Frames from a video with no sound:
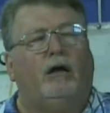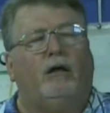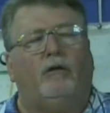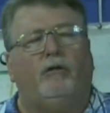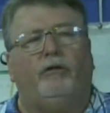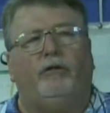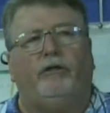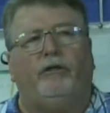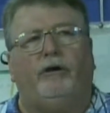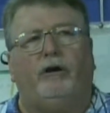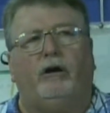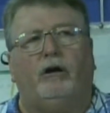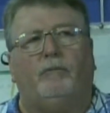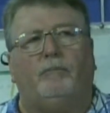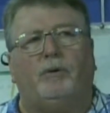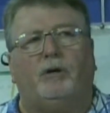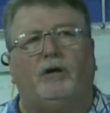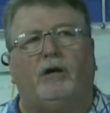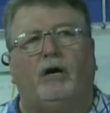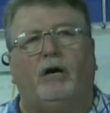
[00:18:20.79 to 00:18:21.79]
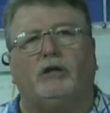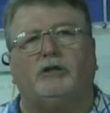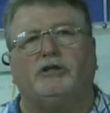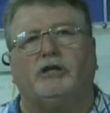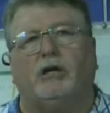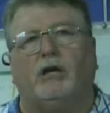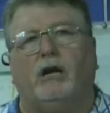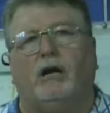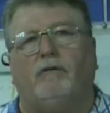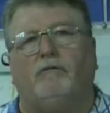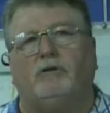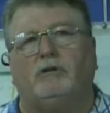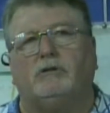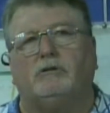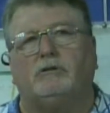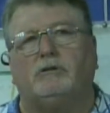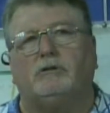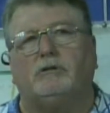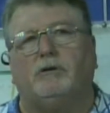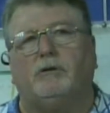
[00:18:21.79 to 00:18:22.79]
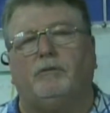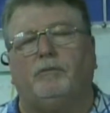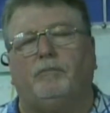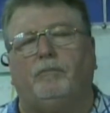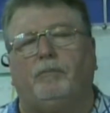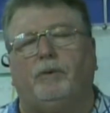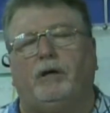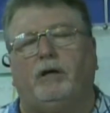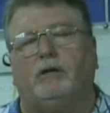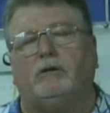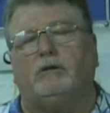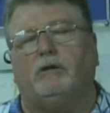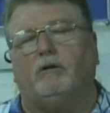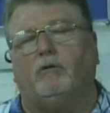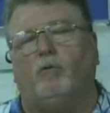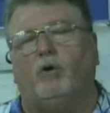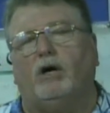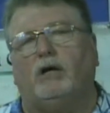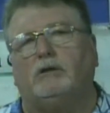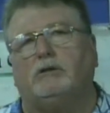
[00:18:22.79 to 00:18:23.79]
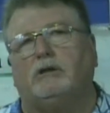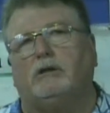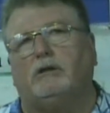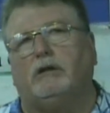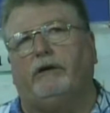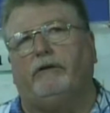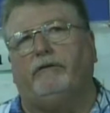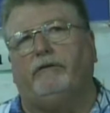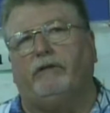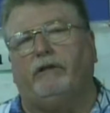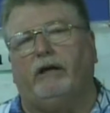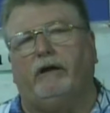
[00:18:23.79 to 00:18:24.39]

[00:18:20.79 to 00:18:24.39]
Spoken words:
Their production levels, being the wells that they